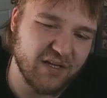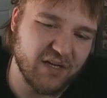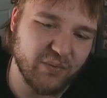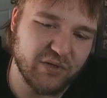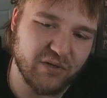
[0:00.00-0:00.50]

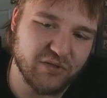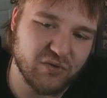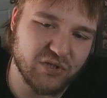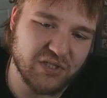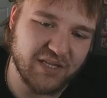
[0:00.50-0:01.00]
We could
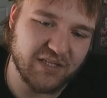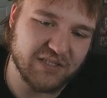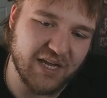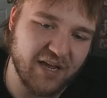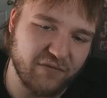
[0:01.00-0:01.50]
also just let this
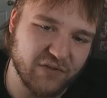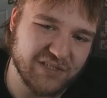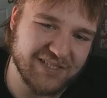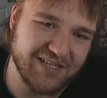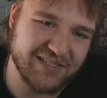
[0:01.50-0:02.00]
die for the
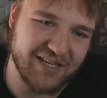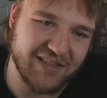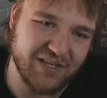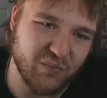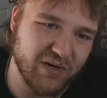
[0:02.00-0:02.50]
6,
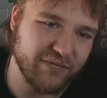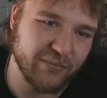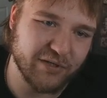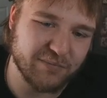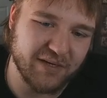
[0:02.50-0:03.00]
and then whatever
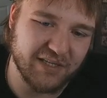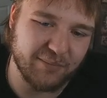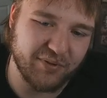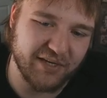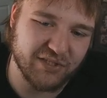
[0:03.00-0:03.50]
rush body they
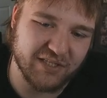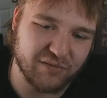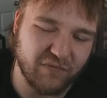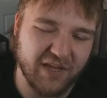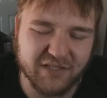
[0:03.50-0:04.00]
play just hits
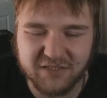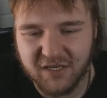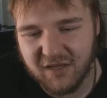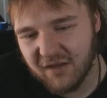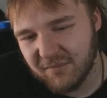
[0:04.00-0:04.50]
face.
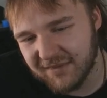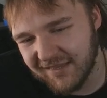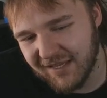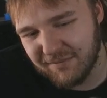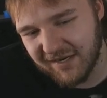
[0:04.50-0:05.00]
But
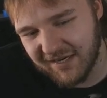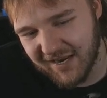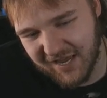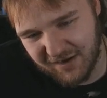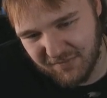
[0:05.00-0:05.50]
then they might
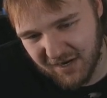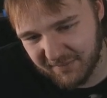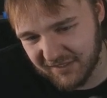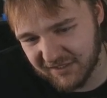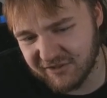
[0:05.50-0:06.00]
9
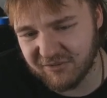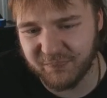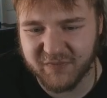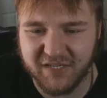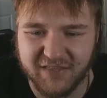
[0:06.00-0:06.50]
Mamas,
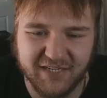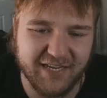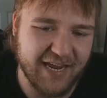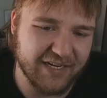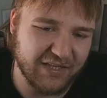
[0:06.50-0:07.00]
and then
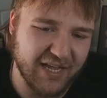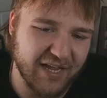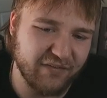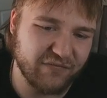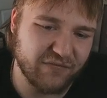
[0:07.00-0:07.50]
gain a
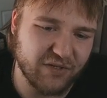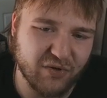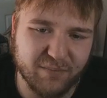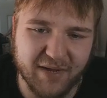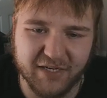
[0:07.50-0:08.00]
life,
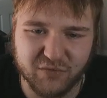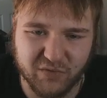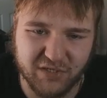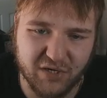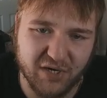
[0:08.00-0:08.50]
go
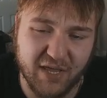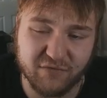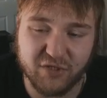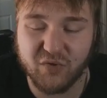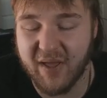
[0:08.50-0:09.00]
-1 Dawn,
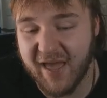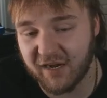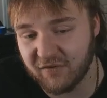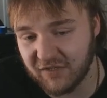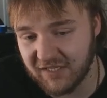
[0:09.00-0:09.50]
have 2
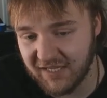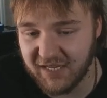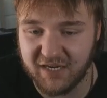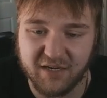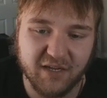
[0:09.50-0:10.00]
active
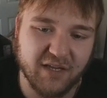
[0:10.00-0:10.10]
again.